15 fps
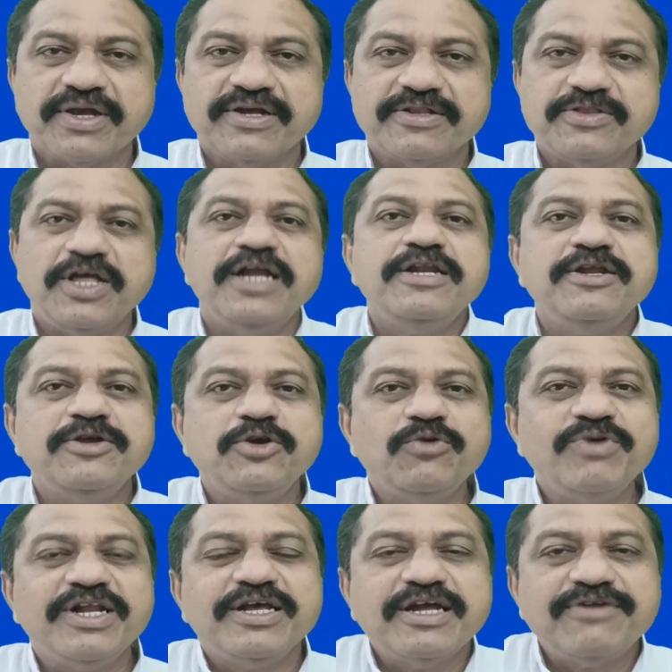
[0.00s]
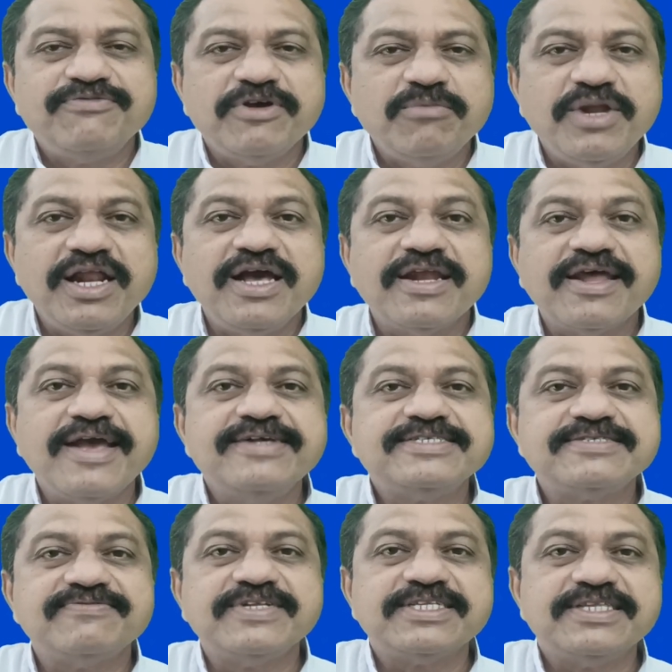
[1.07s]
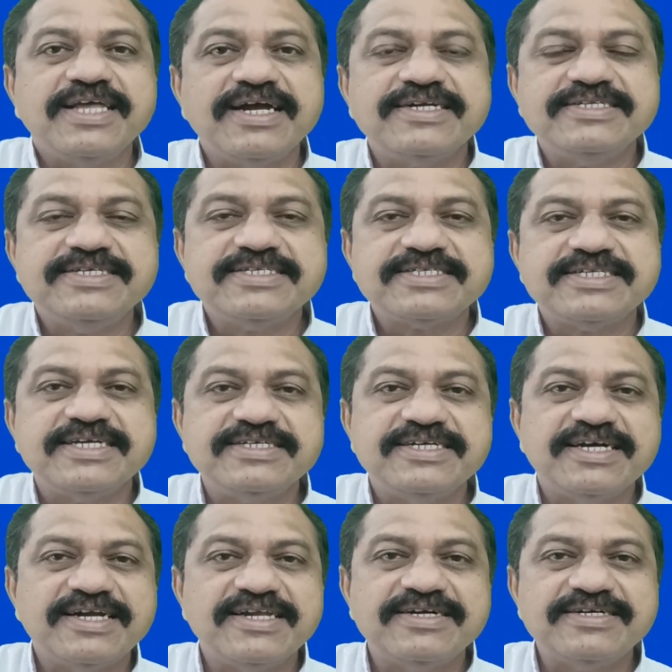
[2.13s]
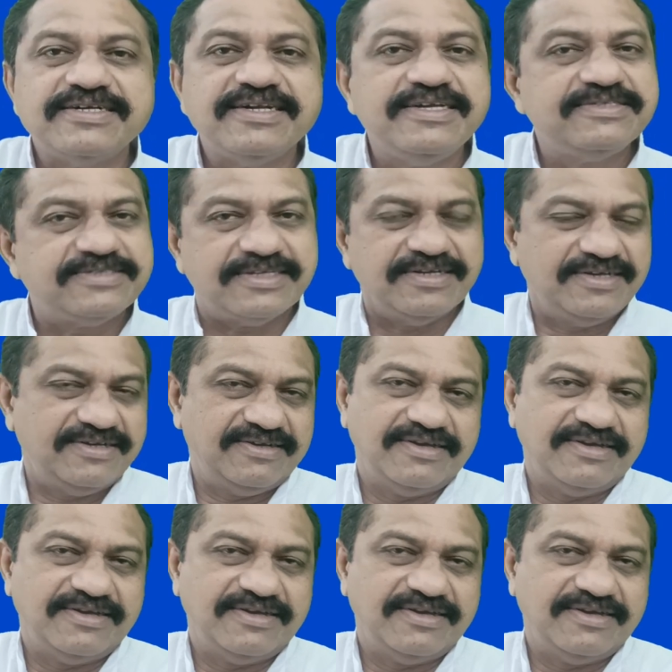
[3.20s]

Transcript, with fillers: Then you will get familiarized with the adjusting journal entries.